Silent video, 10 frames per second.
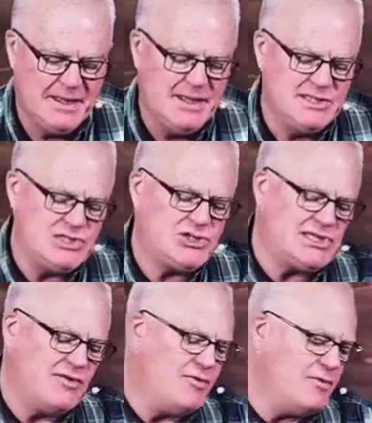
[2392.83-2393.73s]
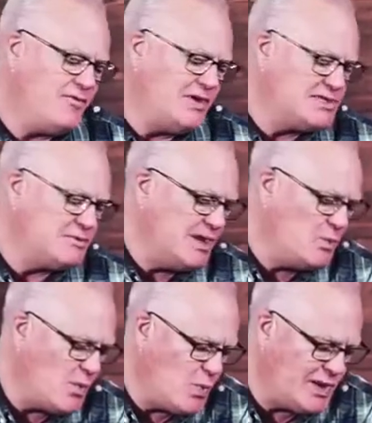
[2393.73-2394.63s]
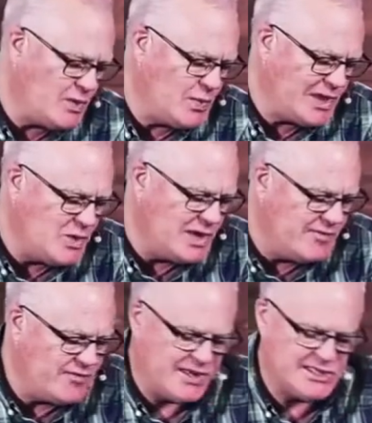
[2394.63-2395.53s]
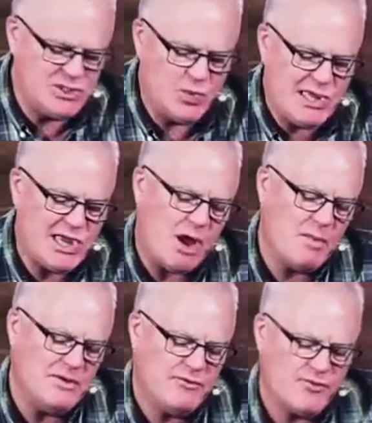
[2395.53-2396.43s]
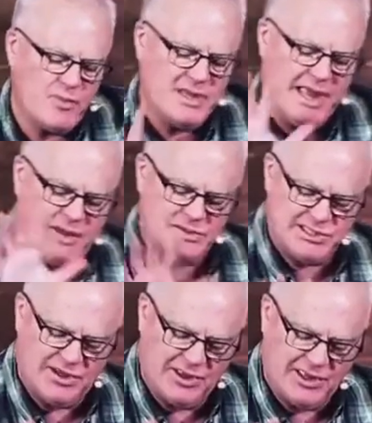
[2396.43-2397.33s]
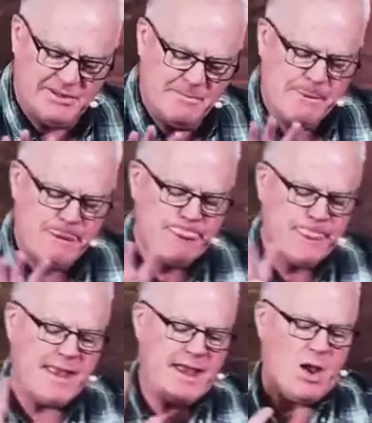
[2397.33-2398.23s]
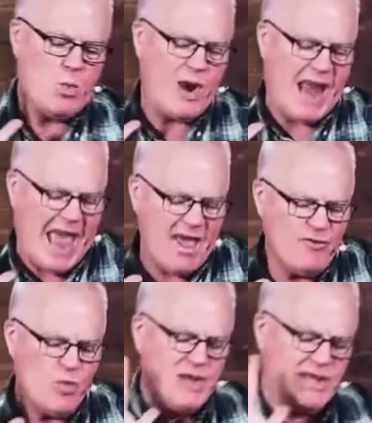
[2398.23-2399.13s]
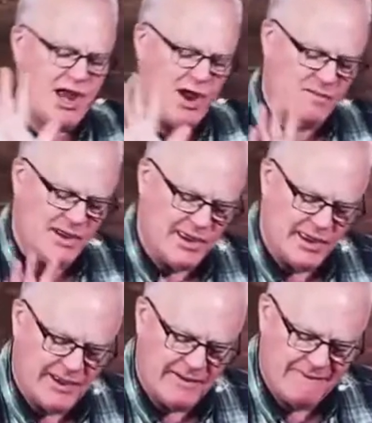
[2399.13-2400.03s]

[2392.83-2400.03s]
It's interesting for, for Liz and me, we, we, we don't live here, so we come in from the outside. And whenever we come here,